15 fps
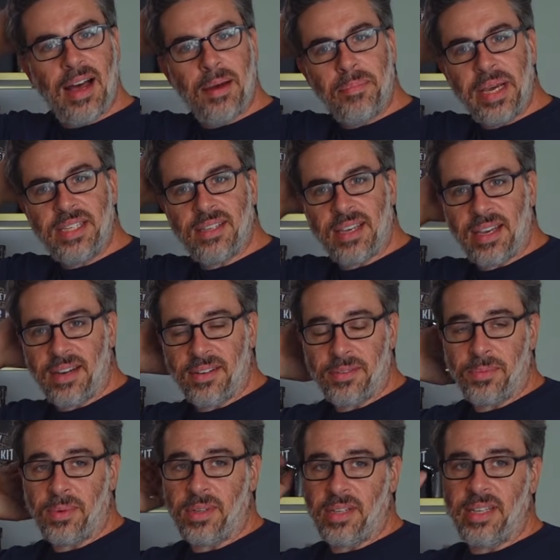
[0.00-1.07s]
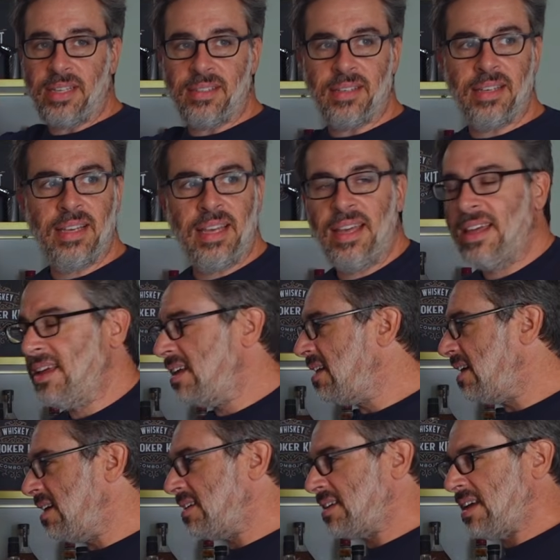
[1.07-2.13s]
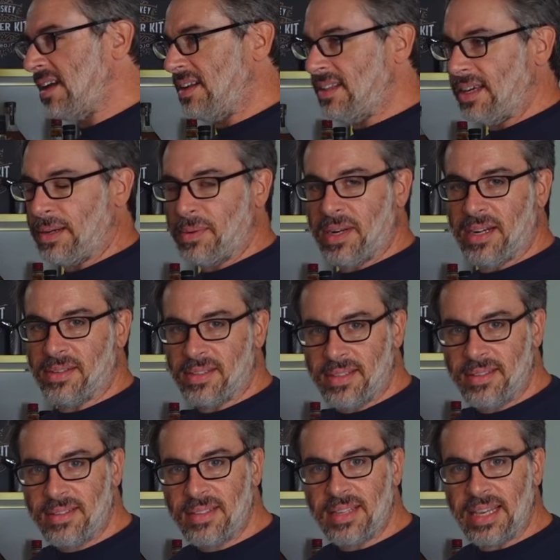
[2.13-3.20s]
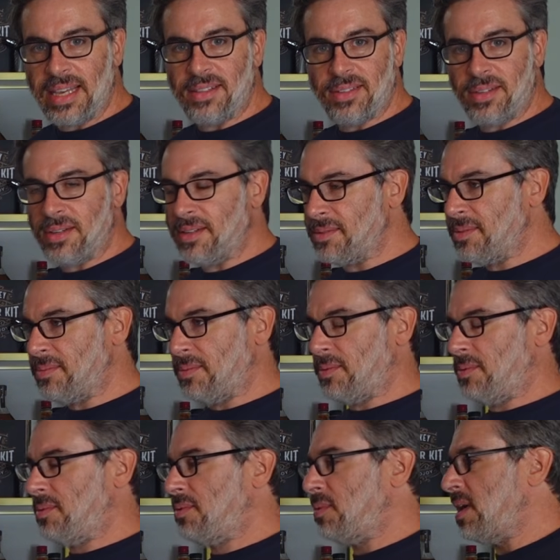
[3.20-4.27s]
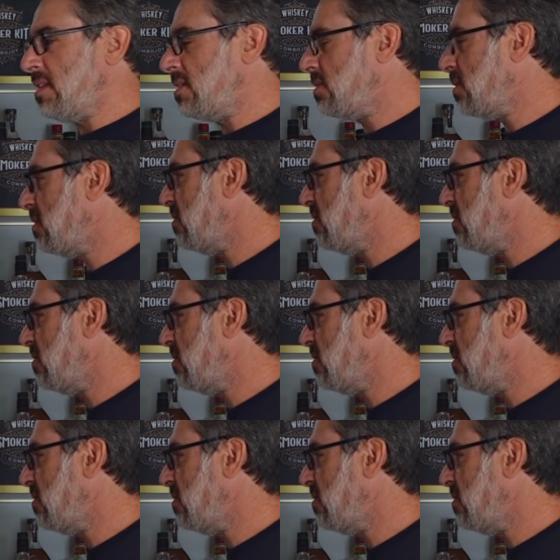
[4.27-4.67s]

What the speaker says: Basic care is really easy, kind of like what I was getting to throughout this whole